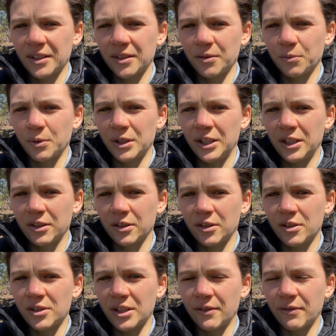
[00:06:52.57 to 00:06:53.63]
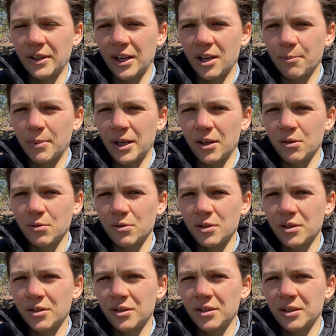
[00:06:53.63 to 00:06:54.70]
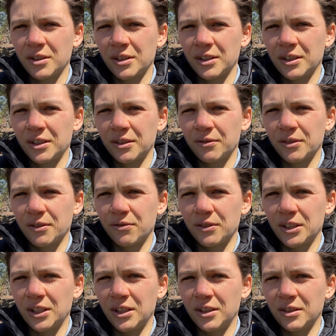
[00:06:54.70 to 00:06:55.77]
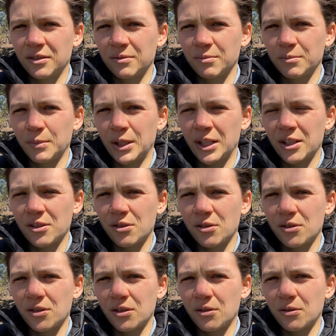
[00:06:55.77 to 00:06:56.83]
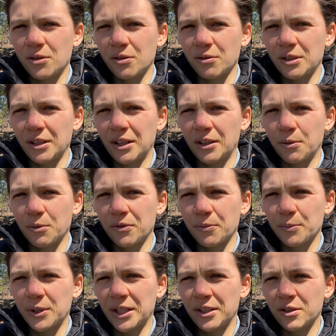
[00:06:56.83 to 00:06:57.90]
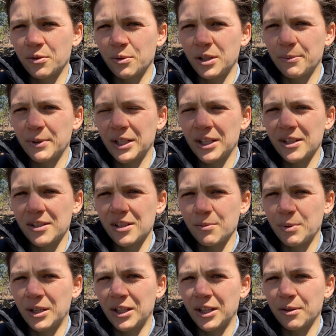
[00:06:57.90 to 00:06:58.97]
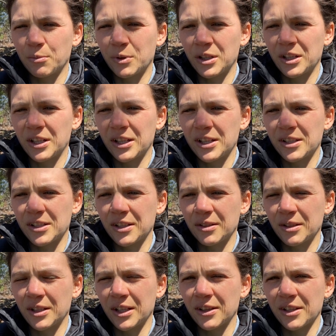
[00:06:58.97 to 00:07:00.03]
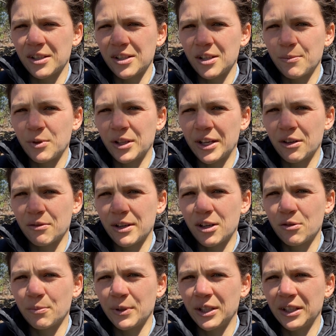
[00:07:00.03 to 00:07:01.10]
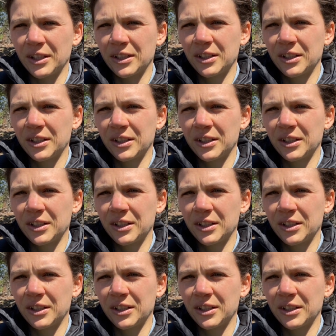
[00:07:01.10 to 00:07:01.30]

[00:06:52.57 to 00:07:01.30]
when he alerts, I've got about 15 minutes or so anywhere from 10 to 20 minutes, depending on what it is and the stimuli around me.